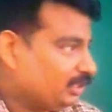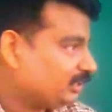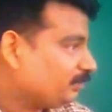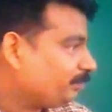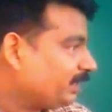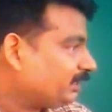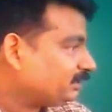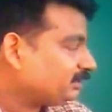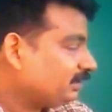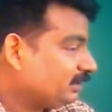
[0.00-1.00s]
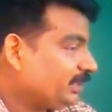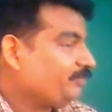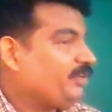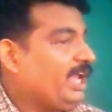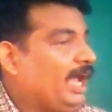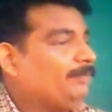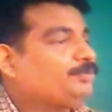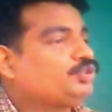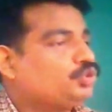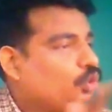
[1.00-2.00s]
other parts, that we have
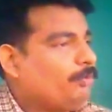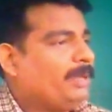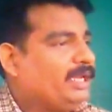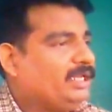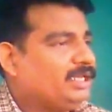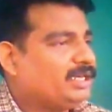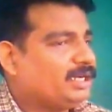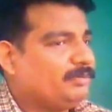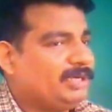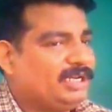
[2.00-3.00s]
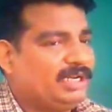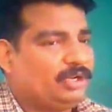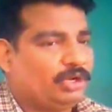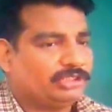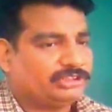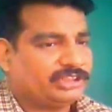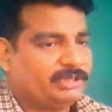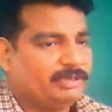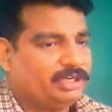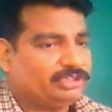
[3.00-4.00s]
so many criminal laws.
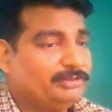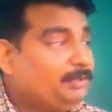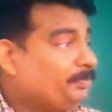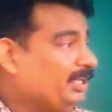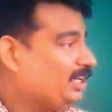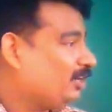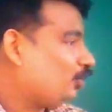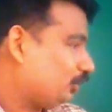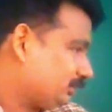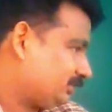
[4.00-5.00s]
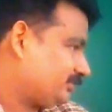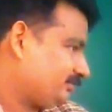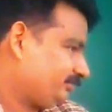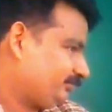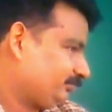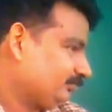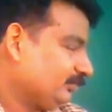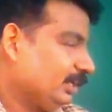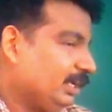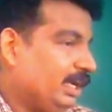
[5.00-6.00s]
Criminal laws mean penal laws.
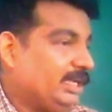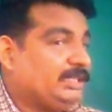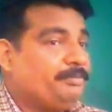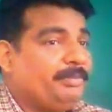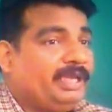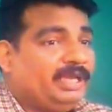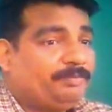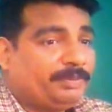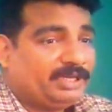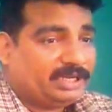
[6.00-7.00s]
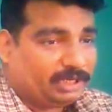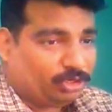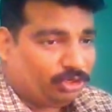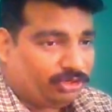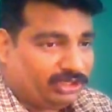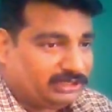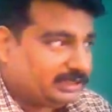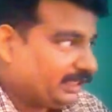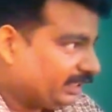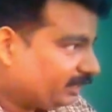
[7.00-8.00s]
And the main penal law is
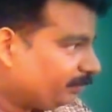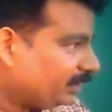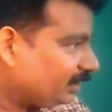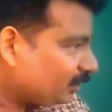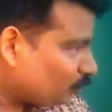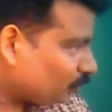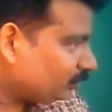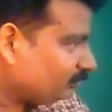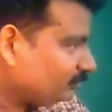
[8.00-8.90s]
Indian Penal Code.